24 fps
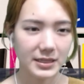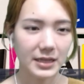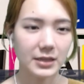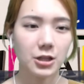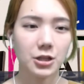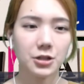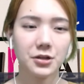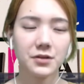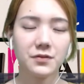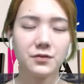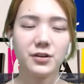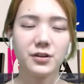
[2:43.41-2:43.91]

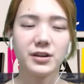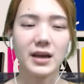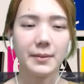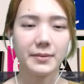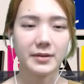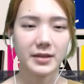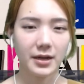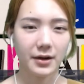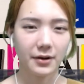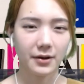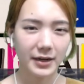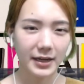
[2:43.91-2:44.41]
learn
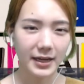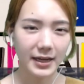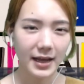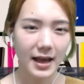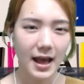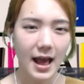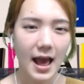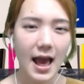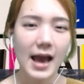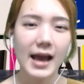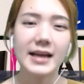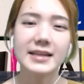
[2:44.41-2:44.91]
vocabulary.
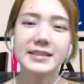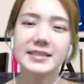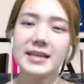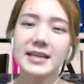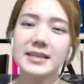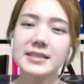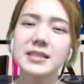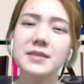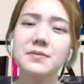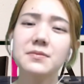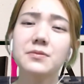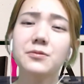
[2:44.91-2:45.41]

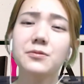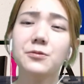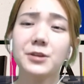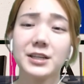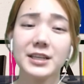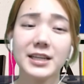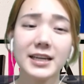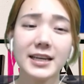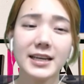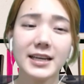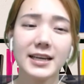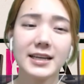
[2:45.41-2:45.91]
Intensive
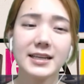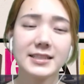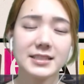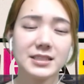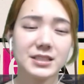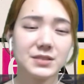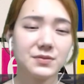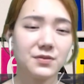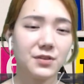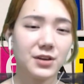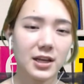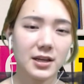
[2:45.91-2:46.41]
reading
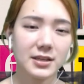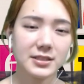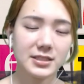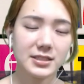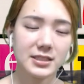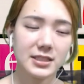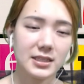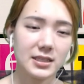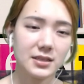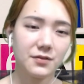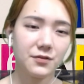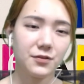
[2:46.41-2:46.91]
is
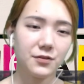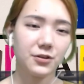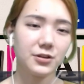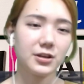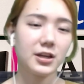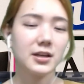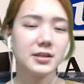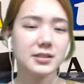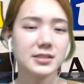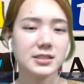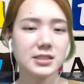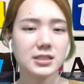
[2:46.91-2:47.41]

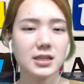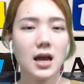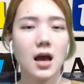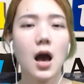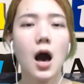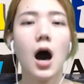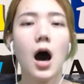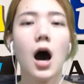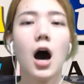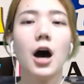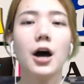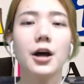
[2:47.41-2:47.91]
focused
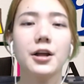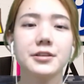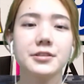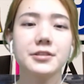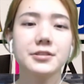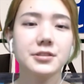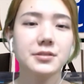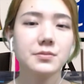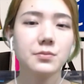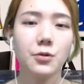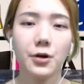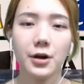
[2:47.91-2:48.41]

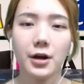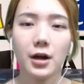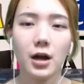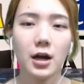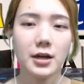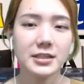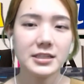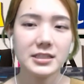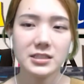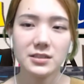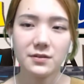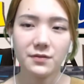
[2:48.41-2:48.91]
more
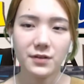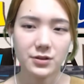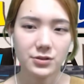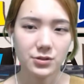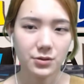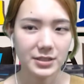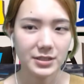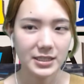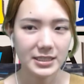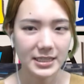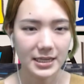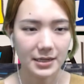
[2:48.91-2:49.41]
on
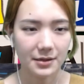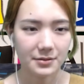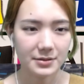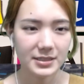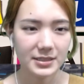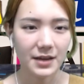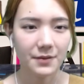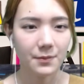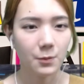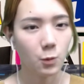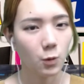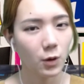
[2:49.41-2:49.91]
individual details
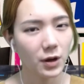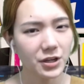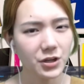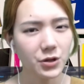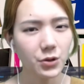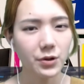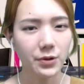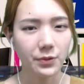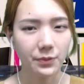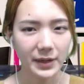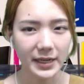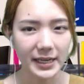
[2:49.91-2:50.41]
of what you
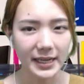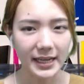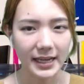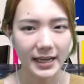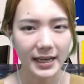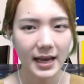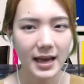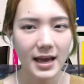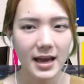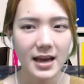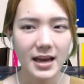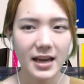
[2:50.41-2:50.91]
are
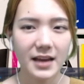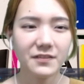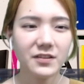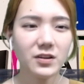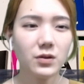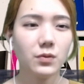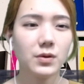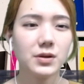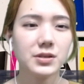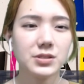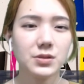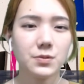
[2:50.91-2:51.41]
reading. If
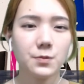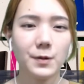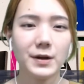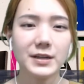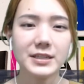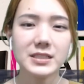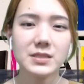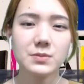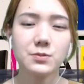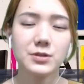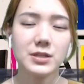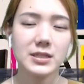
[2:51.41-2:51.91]
you want to
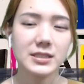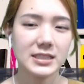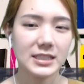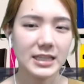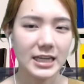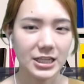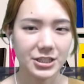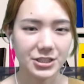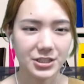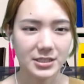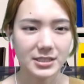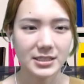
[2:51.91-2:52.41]
practice
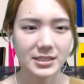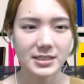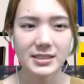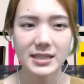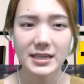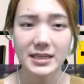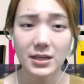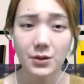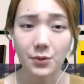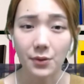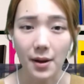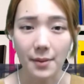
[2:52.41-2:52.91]
pronunciation,
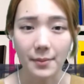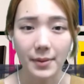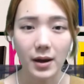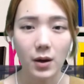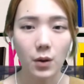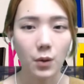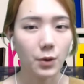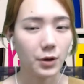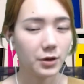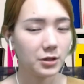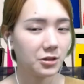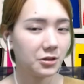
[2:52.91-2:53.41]
study grammar,
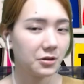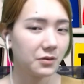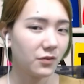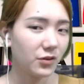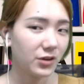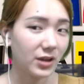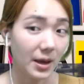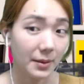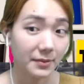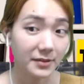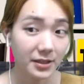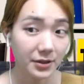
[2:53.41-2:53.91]
or learn
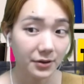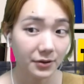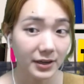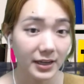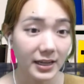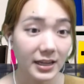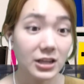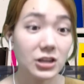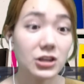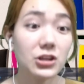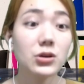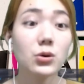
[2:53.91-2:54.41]
vocabulary,
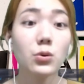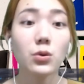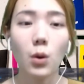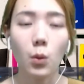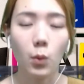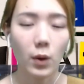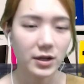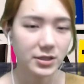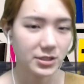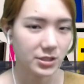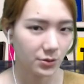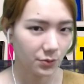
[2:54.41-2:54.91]
you will
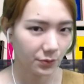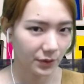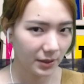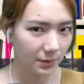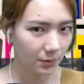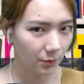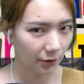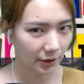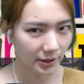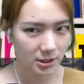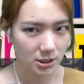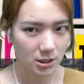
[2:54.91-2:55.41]
want to read
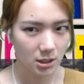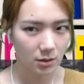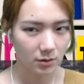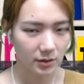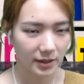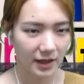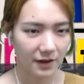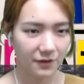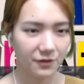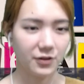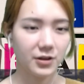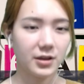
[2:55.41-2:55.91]
more
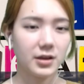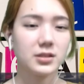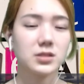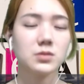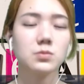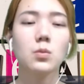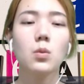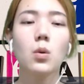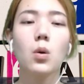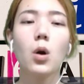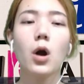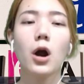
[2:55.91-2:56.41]
slowly and focus
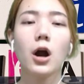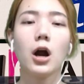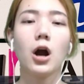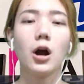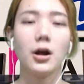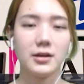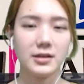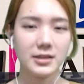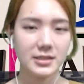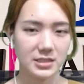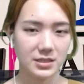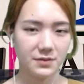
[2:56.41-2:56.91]
more
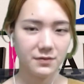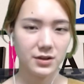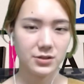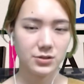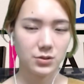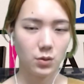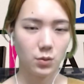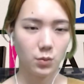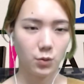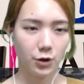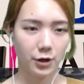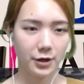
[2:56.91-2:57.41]
on
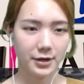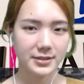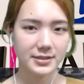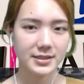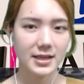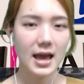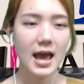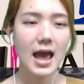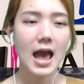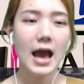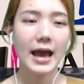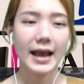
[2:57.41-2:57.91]
individual words
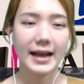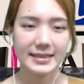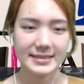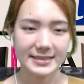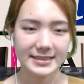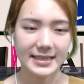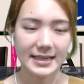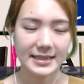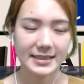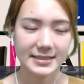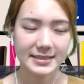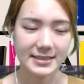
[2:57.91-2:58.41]
and
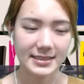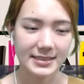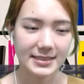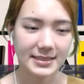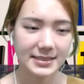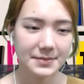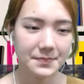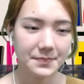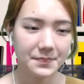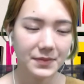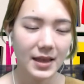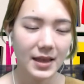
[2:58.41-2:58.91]

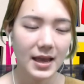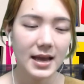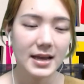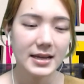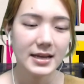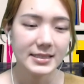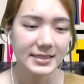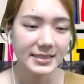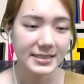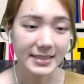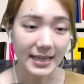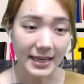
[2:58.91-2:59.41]
sentences.
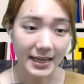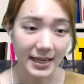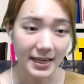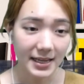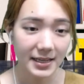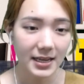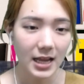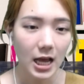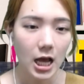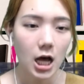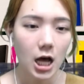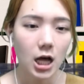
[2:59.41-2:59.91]

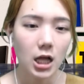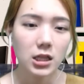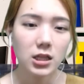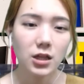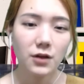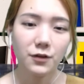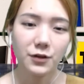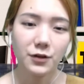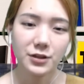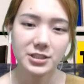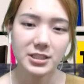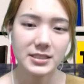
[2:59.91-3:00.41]
Second, look
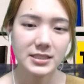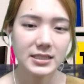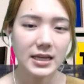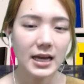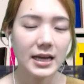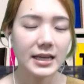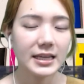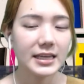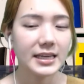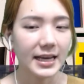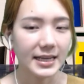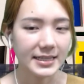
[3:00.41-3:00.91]
for just a
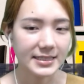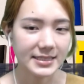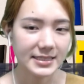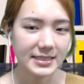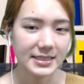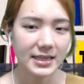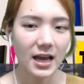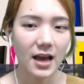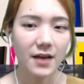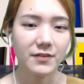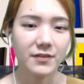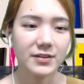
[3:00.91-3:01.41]
gist of a